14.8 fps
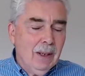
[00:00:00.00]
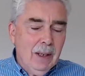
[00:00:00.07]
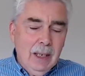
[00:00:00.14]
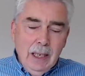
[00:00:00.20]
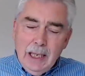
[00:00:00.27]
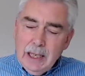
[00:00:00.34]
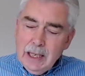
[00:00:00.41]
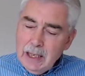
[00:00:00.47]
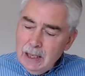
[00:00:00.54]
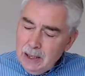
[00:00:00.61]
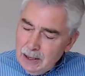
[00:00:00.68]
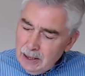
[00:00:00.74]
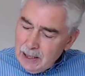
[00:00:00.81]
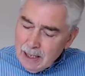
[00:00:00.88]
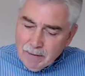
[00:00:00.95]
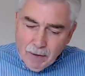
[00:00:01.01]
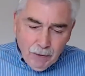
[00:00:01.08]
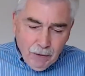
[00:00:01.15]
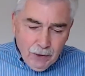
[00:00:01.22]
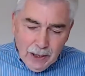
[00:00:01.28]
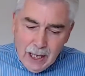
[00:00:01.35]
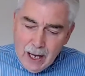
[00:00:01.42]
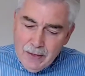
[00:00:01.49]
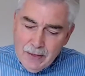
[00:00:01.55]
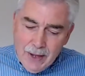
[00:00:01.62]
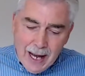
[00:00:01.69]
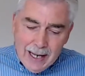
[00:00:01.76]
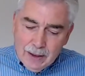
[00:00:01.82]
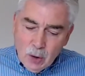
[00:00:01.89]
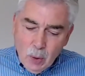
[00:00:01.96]
He can never forget
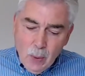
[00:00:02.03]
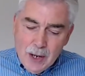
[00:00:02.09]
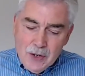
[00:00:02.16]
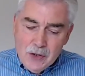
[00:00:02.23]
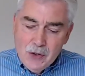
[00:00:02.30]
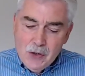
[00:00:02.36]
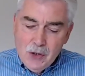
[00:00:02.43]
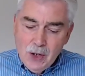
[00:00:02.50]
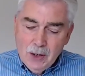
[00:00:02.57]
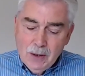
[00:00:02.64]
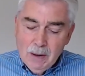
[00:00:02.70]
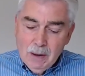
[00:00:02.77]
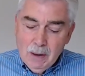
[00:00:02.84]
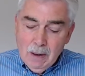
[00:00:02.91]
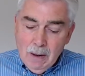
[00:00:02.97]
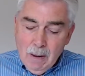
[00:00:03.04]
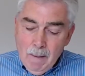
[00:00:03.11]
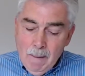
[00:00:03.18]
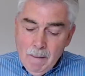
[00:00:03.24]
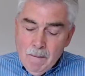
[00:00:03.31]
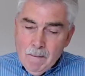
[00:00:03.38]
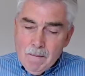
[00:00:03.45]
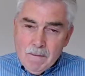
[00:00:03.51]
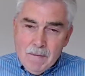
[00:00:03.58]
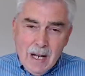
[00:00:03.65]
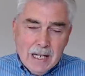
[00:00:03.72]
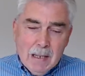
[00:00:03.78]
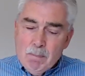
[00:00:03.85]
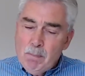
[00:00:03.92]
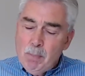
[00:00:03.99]
that question, that
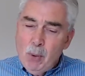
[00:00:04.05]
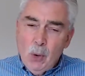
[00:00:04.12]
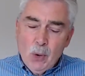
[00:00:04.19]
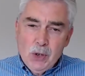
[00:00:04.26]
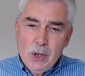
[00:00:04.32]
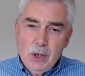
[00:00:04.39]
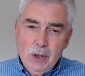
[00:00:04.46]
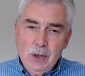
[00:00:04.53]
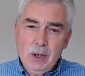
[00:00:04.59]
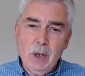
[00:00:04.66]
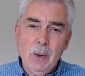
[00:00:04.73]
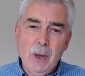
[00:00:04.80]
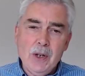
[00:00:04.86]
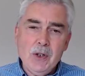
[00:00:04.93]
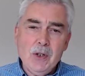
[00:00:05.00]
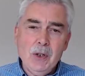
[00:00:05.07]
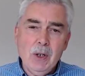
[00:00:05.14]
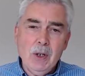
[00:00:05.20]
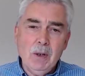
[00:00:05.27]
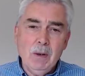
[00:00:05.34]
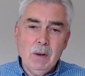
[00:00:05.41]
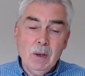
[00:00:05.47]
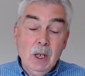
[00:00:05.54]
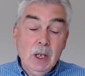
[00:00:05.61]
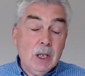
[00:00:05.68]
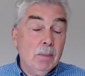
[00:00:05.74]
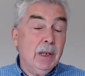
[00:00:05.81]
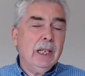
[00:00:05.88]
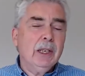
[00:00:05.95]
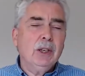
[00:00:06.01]
important question, the
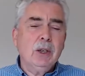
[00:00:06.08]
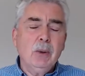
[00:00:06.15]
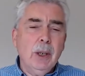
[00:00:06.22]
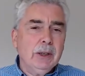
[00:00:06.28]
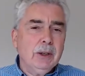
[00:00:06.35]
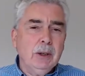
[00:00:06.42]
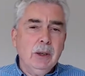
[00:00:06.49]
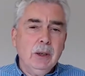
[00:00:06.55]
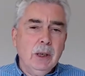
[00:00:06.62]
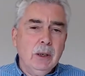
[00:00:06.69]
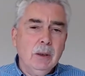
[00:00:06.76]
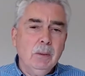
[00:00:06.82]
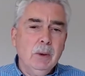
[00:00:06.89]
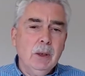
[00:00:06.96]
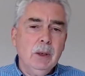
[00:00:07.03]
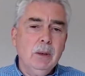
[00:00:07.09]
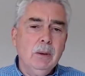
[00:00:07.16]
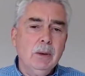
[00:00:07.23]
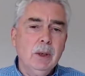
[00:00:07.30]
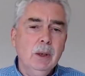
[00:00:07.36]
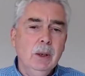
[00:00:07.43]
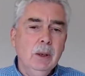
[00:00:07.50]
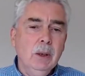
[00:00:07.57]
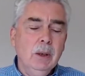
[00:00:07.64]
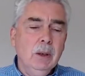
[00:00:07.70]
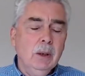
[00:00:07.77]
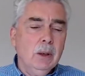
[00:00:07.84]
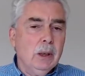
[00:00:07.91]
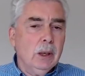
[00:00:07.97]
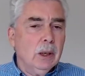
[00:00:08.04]
biggest question in the world.
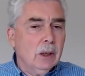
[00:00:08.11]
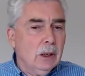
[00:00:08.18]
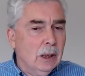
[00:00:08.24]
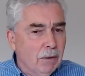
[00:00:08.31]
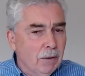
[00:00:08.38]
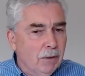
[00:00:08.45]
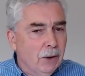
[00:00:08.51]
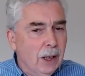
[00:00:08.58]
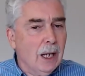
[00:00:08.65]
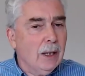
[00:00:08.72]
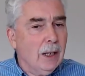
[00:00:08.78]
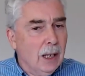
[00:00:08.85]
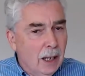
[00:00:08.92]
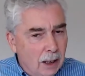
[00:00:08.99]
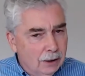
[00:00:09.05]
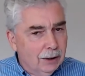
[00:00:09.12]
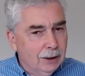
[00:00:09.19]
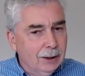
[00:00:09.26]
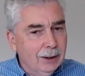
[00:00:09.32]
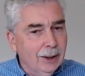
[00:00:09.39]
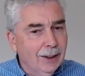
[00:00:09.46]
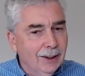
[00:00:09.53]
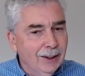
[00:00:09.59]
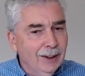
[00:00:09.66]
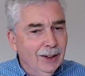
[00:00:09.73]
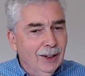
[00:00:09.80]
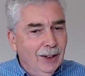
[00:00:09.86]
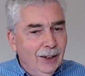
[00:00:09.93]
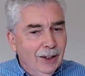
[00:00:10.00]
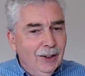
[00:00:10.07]
And he can never forget the answer
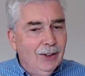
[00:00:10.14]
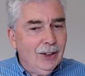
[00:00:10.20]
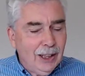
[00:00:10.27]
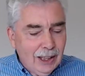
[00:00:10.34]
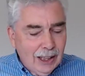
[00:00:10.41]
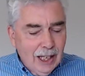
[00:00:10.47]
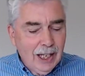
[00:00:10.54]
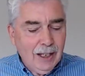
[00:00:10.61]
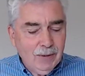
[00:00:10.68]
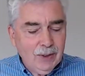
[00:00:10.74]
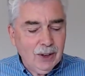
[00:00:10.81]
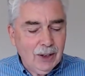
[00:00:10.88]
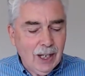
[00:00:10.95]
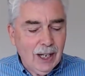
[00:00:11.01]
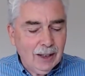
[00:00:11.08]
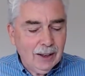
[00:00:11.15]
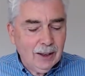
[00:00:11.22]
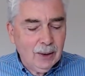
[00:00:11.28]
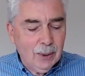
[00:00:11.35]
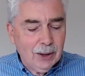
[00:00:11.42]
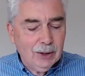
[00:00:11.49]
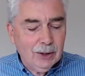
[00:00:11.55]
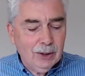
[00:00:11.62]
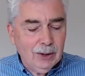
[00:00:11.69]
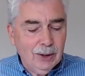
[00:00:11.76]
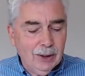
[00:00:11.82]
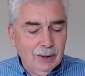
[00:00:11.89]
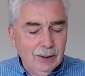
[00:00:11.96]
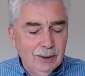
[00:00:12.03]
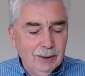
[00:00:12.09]
that he gave to that question.